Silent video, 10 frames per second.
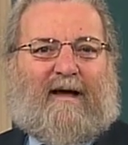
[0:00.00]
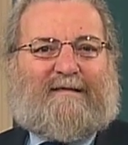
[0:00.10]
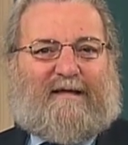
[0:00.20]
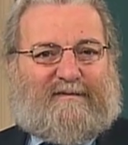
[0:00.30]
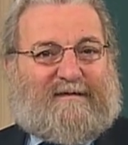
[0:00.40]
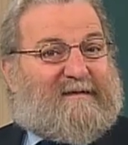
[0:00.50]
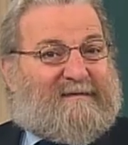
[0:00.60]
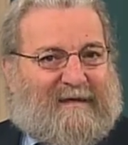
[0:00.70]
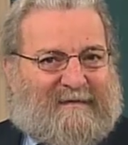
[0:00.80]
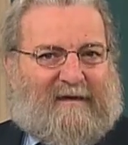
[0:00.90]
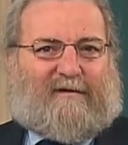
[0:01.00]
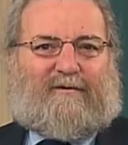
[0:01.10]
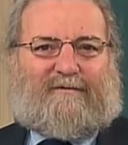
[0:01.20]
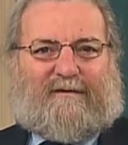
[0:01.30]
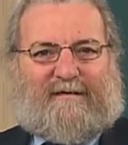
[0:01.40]
A substance that's
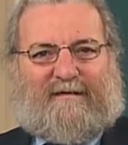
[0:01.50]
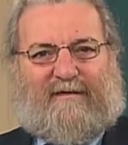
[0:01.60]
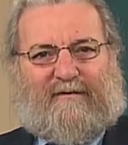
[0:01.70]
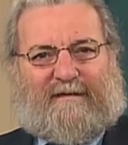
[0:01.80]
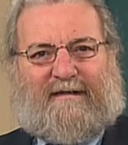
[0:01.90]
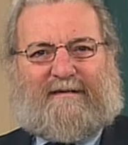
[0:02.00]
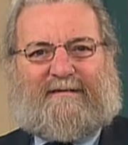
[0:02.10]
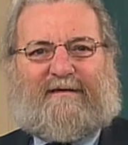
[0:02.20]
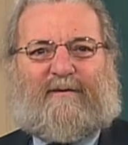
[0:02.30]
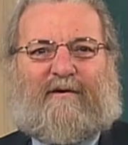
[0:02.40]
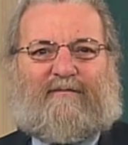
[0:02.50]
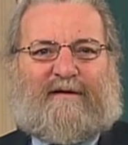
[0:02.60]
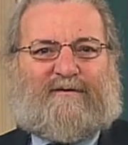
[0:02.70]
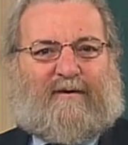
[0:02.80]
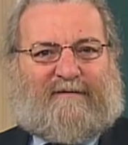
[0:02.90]
identical to the C13 to C12
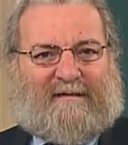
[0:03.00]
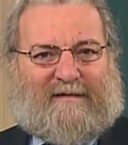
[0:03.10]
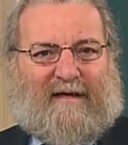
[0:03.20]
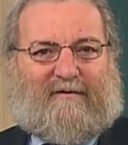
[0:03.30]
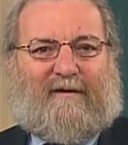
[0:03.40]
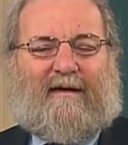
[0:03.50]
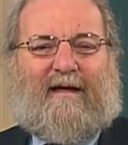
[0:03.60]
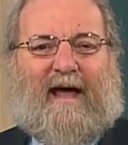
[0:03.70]
ratio of the standard